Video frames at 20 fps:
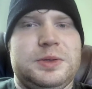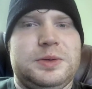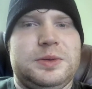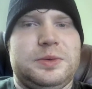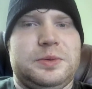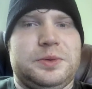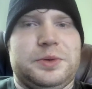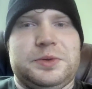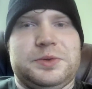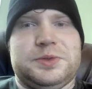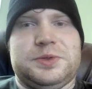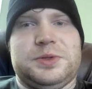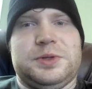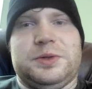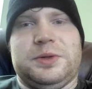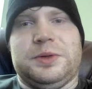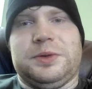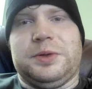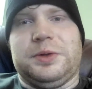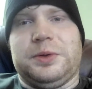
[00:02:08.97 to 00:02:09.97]
or this the
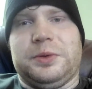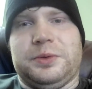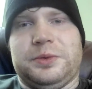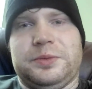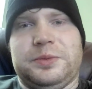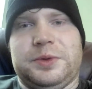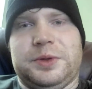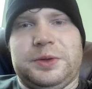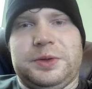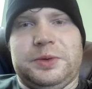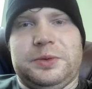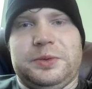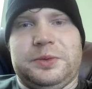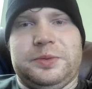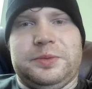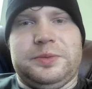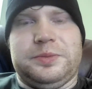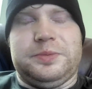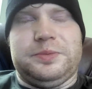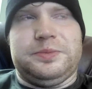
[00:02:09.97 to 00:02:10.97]
little
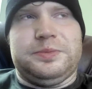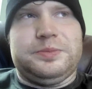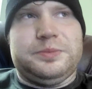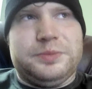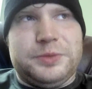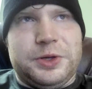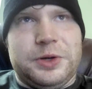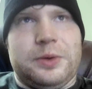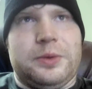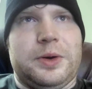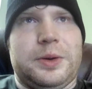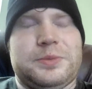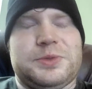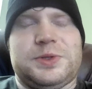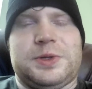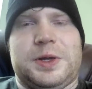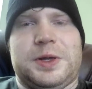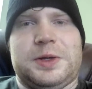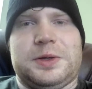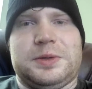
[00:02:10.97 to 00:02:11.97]
you know what I'm
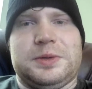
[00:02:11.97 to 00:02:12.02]
saying,